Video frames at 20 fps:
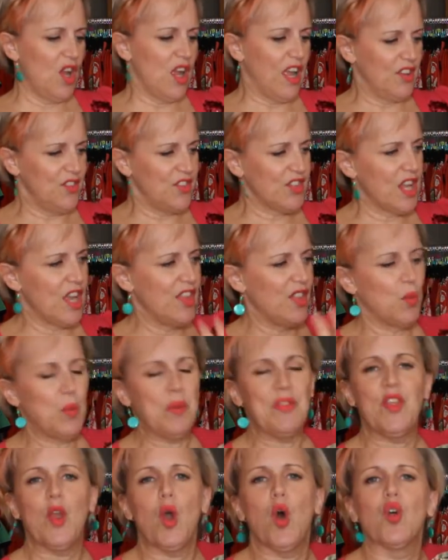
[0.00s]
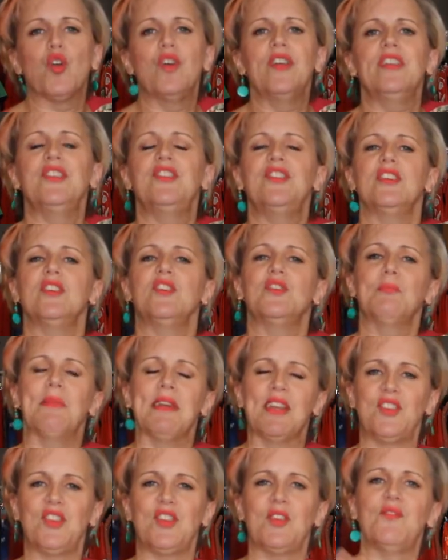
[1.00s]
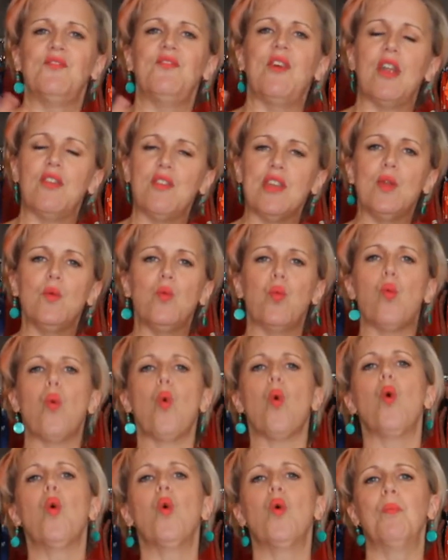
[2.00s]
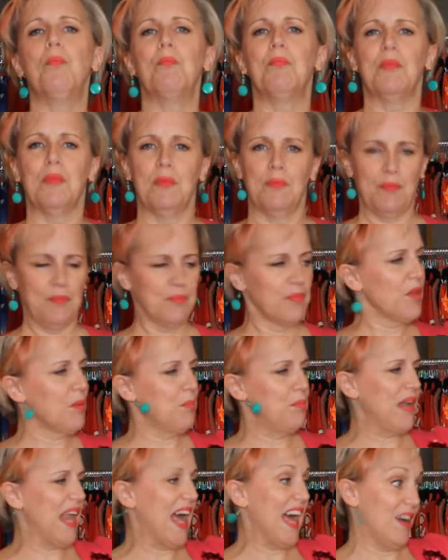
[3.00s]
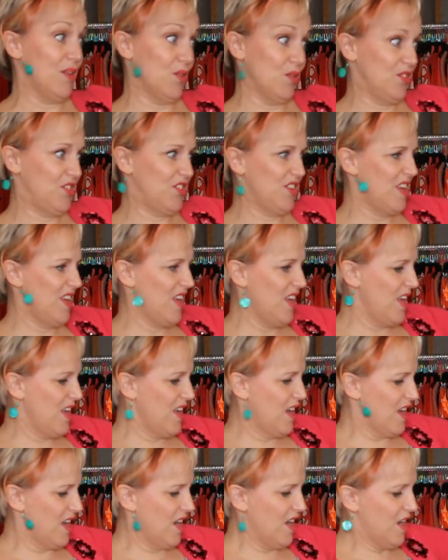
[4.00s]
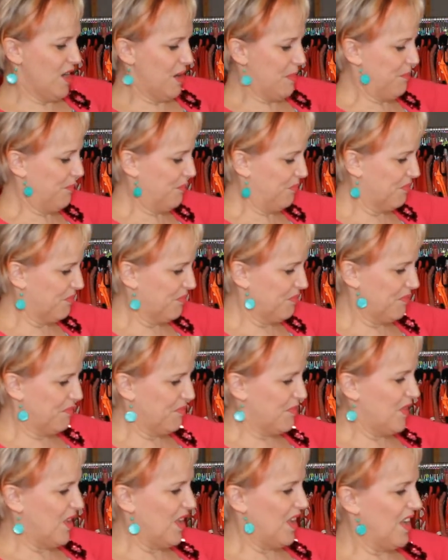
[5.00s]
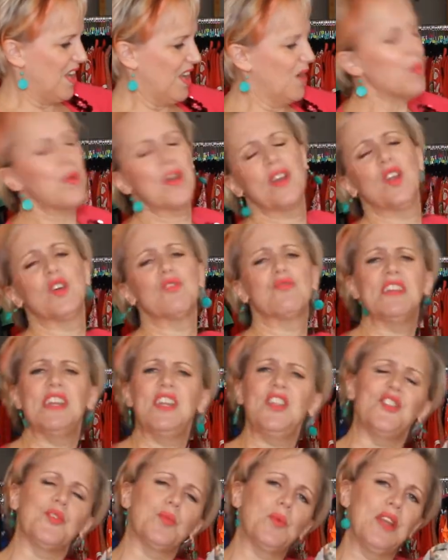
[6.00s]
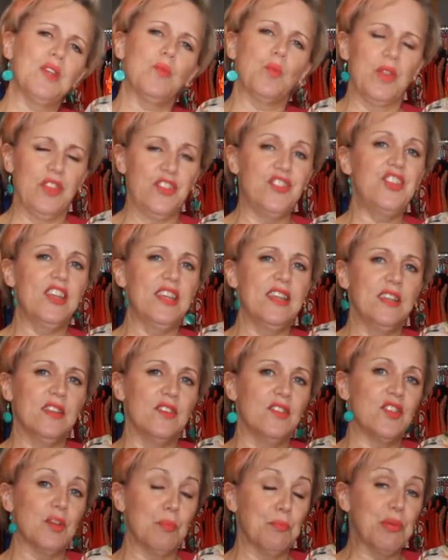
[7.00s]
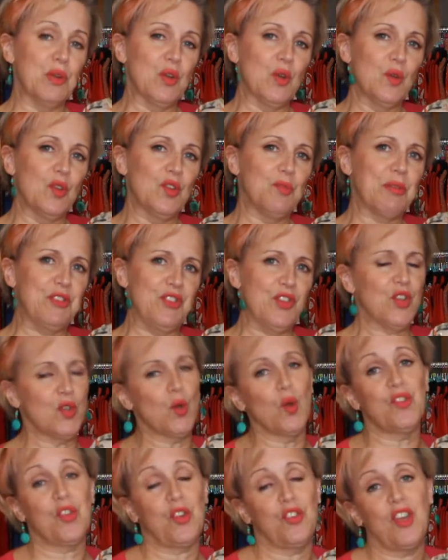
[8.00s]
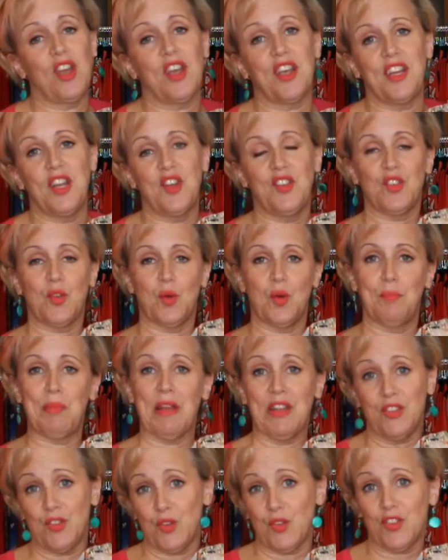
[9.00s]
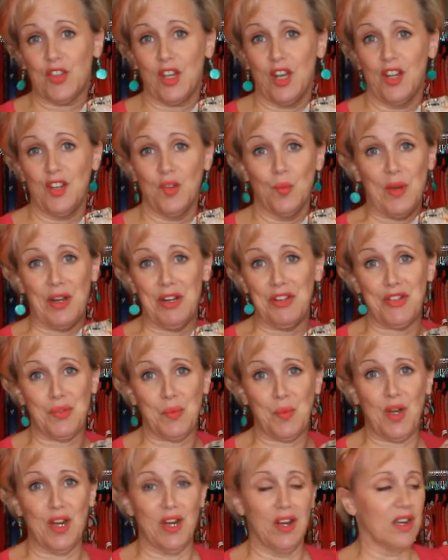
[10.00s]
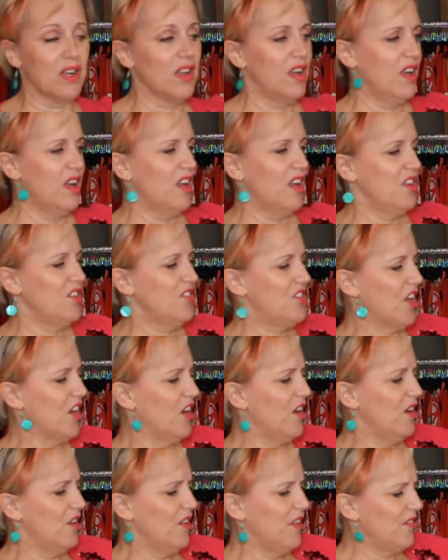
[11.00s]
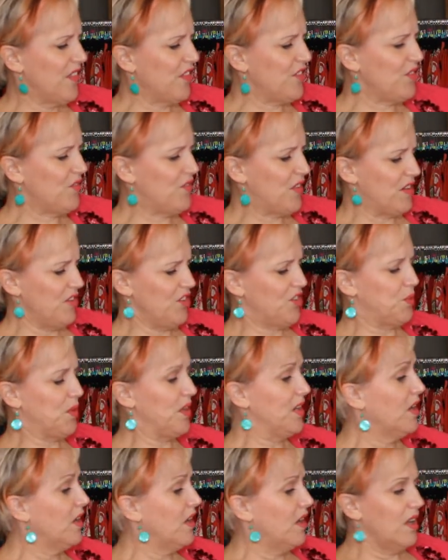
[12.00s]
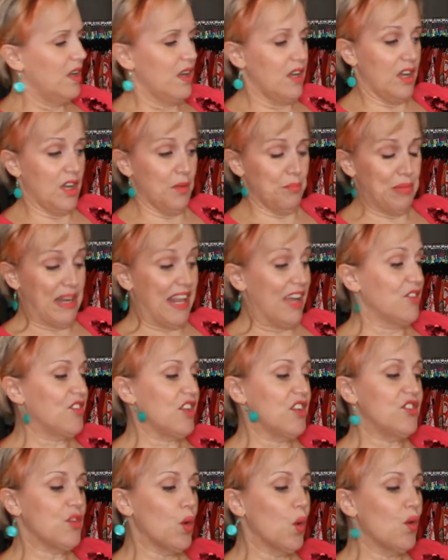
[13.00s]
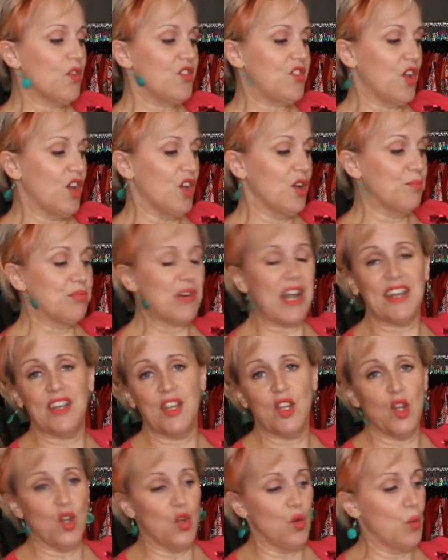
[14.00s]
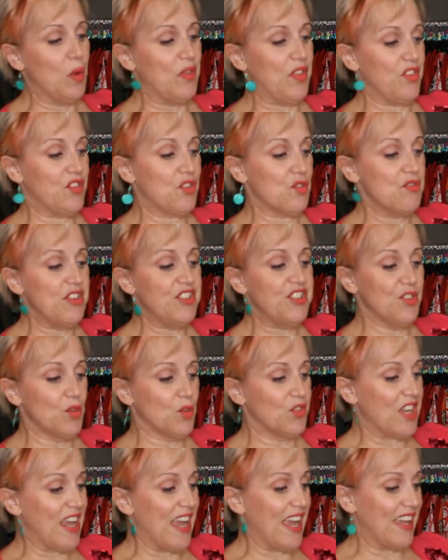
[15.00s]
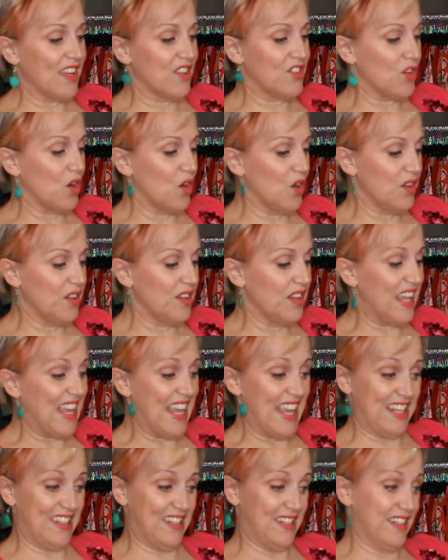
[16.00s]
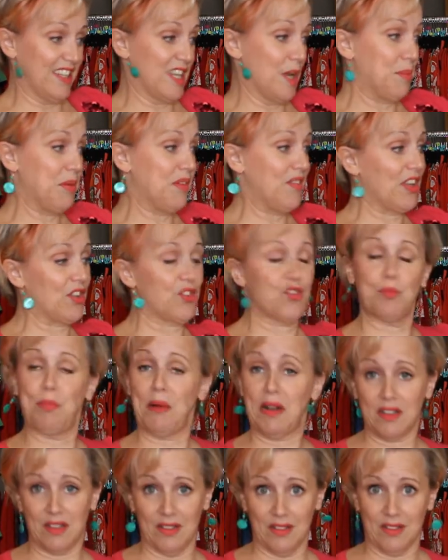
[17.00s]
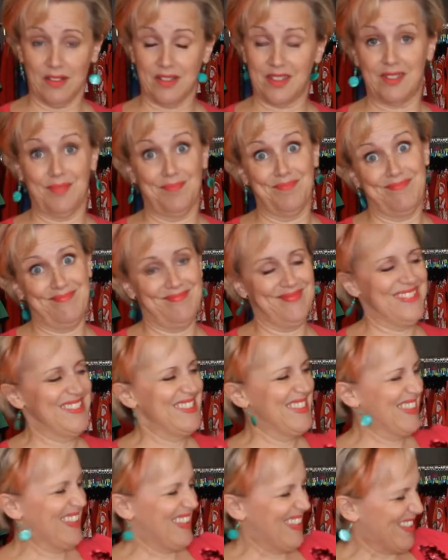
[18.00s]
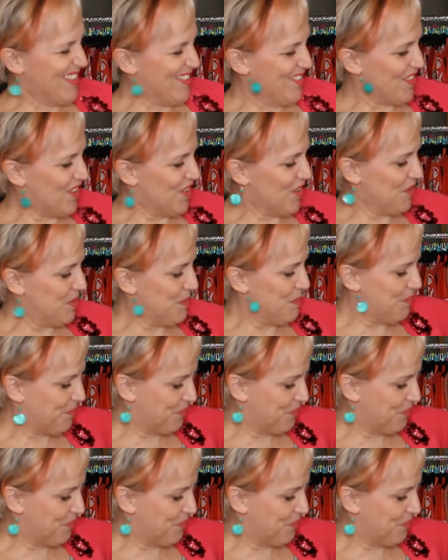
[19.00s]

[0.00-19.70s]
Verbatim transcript: And together with the oranges makes it a very warm blouse. Um, it would look really sweet with jeans and boots, but you could also tuck it into a pencil skirt and wear it to work. So that's a very sweet um, blouse. It's also brand new with its original tags on and a couple of extra buttons. So